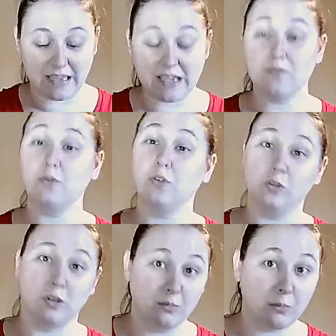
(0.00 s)

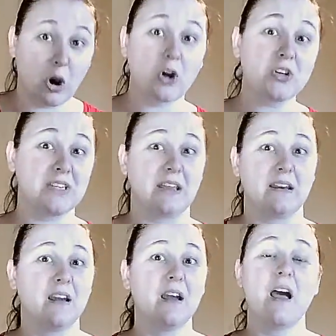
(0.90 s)
evil person.
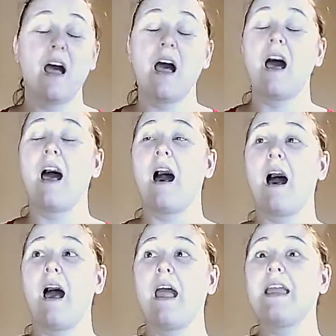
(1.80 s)

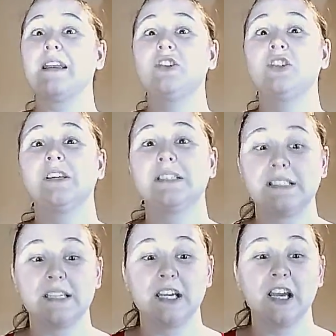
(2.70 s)
And it
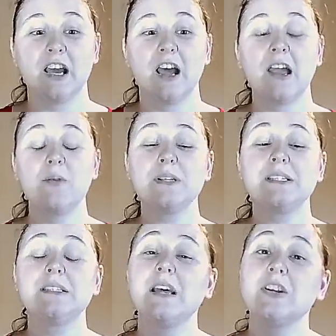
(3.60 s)
just, it was
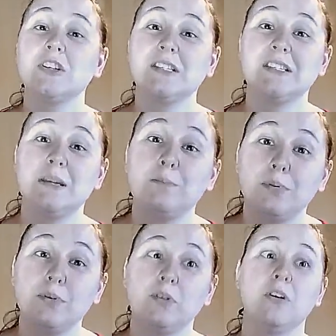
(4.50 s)
such a
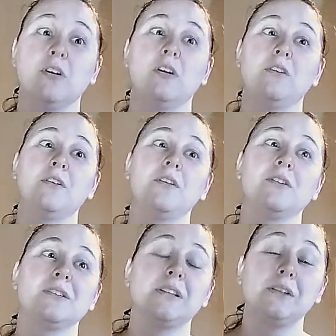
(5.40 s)
simple
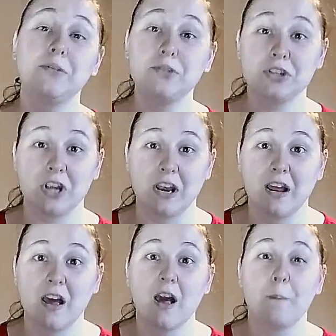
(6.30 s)
solution.
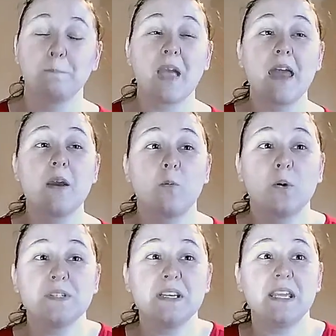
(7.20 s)
And it
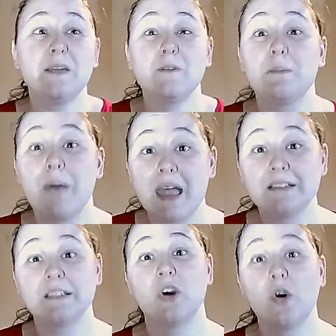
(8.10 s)
wasn't even
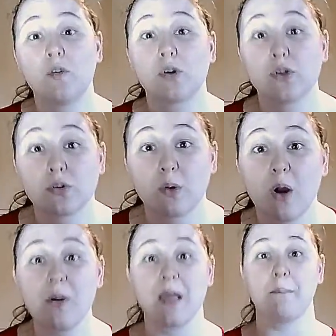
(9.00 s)
meant to
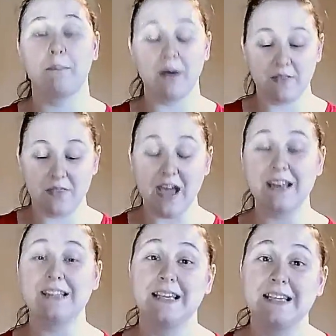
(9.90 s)
overthrow him, but
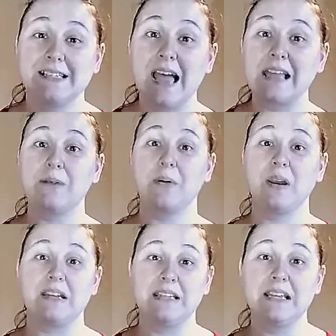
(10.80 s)
that is exactly what
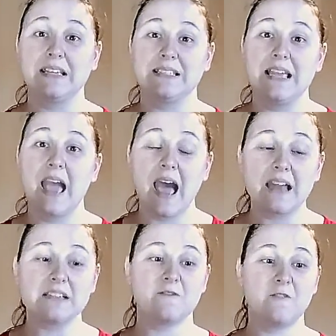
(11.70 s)
it did, because he
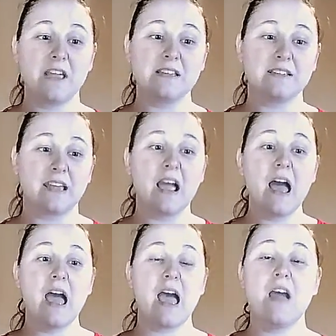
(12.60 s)
had to face, like,
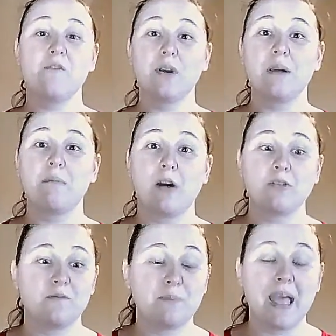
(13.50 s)
every
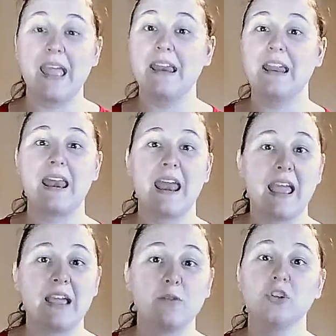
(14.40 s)
amount of pain and
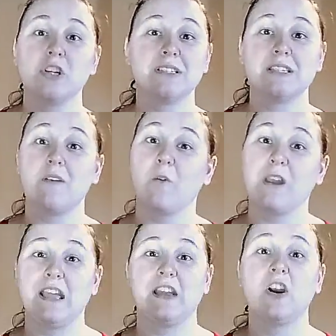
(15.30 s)
anguish and
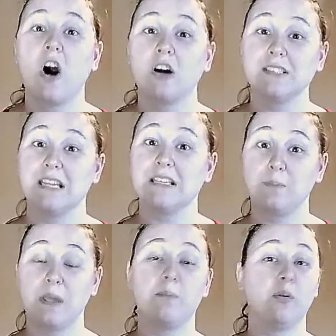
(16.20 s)
suffering he had caused his
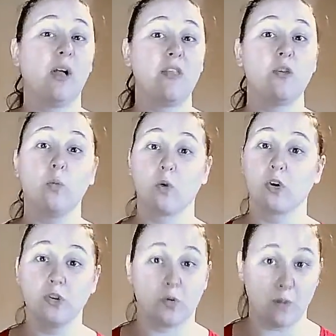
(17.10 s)
people and the
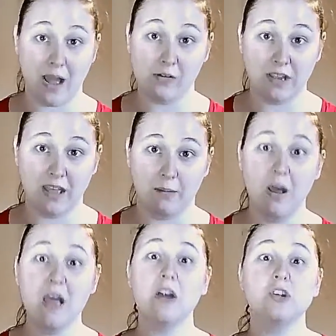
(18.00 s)
world around him
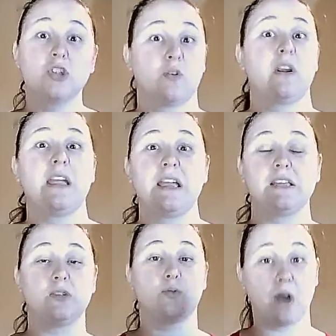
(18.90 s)
during
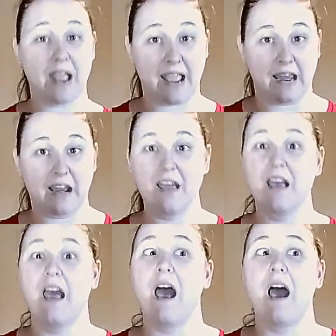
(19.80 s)
his reign.
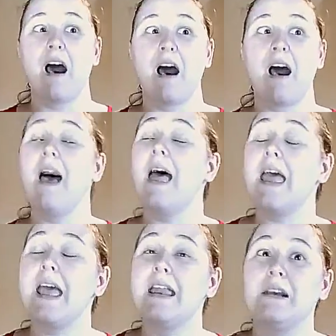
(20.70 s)

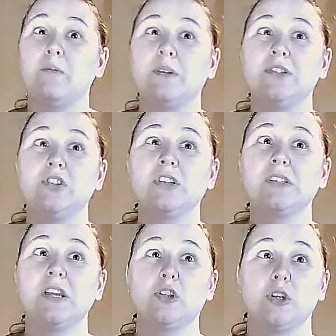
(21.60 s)
And it was
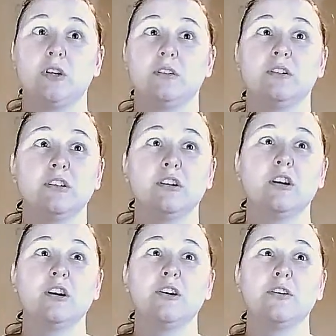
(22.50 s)
just such a,
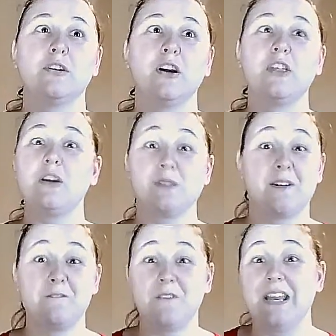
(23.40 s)
I think it was
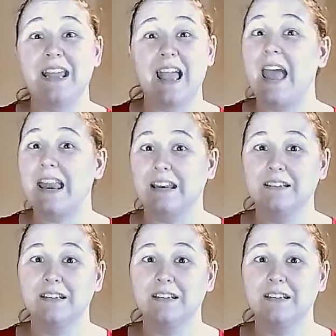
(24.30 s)
a fitting end,